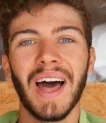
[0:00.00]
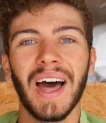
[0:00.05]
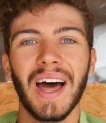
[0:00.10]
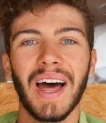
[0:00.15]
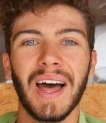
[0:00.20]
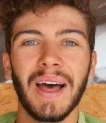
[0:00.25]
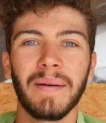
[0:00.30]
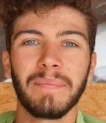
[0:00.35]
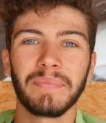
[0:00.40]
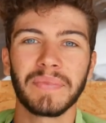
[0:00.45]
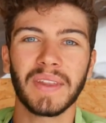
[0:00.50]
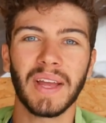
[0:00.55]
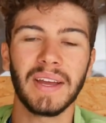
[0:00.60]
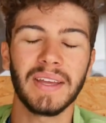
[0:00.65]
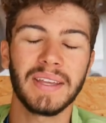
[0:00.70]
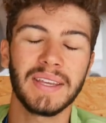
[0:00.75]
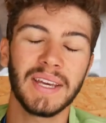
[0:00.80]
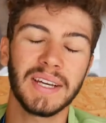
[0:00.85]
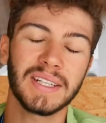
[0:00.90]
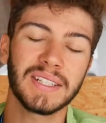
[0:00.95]

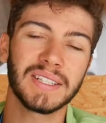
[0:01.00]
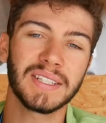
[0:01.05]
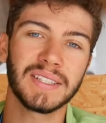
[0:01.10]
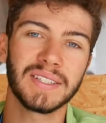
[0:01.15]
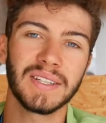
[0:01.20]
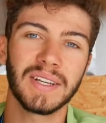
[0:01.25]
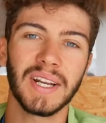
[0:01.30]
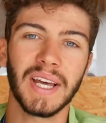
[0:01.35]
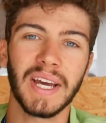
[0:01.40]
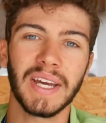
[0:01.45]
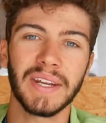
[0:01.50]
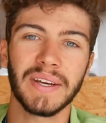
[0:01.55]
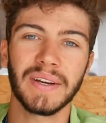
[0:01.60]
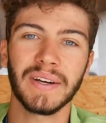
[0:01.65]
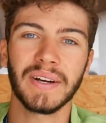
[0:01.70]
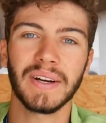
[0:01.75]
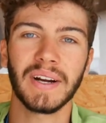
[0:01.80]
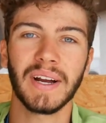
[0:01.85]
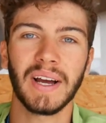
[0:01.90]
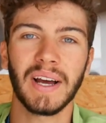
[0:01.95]
I catch the
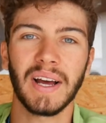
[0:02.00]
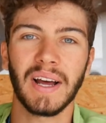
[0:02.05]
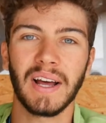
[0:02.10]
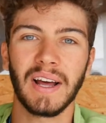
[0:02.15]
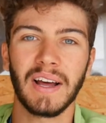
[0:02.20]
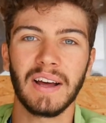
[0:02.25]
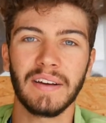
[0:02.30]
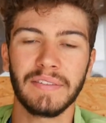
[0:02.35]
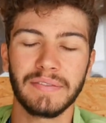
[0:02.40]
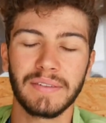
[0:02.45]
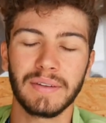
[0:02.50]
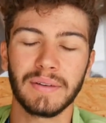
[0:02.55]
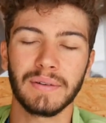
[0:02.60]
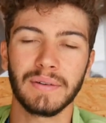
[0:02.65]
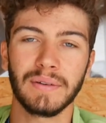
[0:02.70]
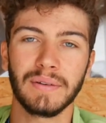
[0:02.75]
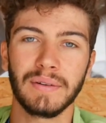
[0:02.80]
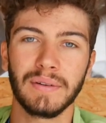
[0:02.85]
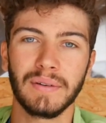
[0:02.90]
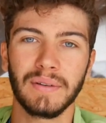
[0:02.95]
glider
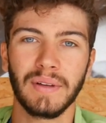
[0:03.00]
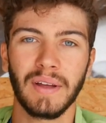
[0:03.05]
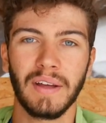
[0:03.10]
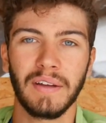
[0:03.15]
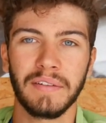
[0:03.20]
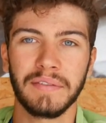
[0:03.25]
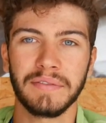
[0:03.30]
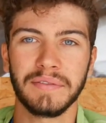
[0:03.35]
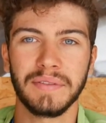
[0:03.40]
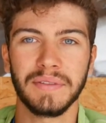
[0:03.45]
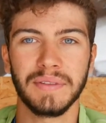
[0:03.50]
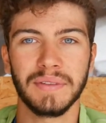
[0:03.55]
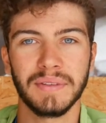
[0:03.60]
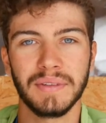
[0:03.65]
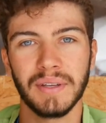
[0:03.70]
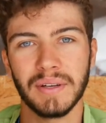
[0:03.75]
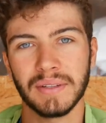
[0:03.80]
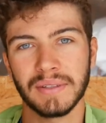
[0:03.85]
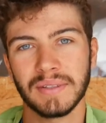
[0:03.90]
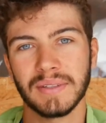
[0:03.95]
after I've
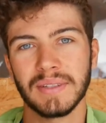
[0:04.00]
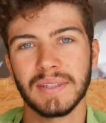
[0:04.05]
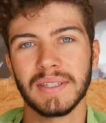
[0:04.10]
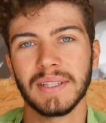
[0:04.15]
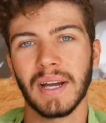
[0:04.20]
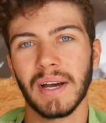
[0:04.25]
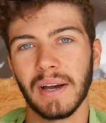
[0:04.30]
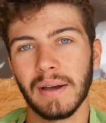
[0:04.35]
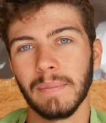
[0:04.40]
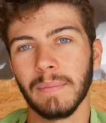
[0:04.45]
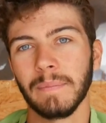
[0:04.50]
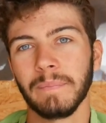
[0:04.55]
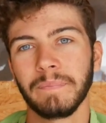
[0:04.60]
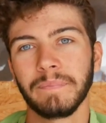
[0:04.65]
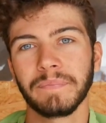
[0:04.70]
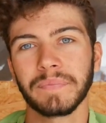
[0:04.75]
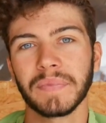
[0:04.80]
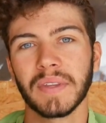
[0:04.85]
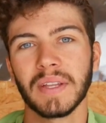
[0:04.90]
done the time.